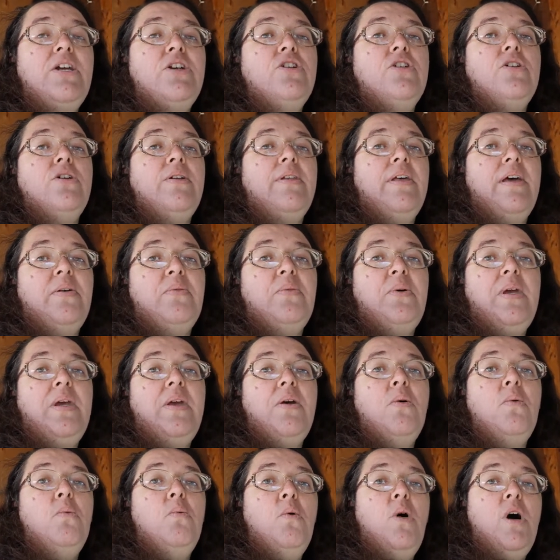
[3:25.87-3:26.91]
sure that we
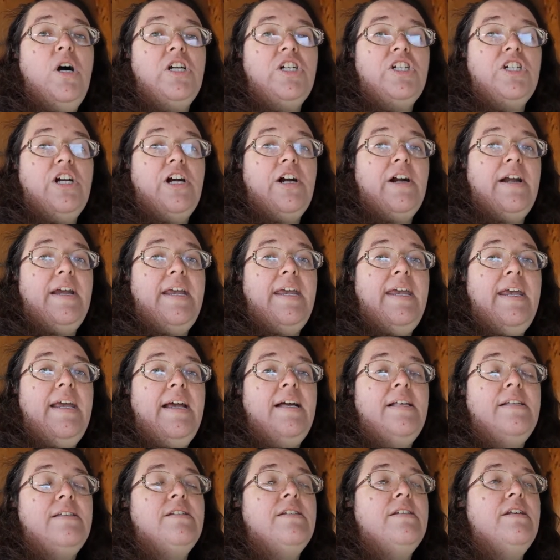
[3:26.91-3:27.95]
wash our
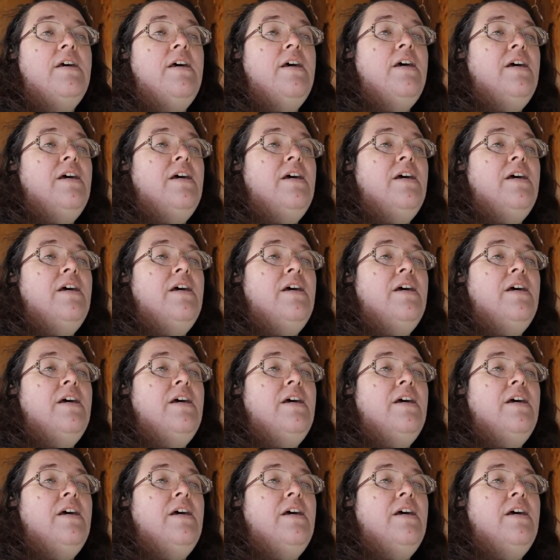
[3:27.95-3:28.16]
hands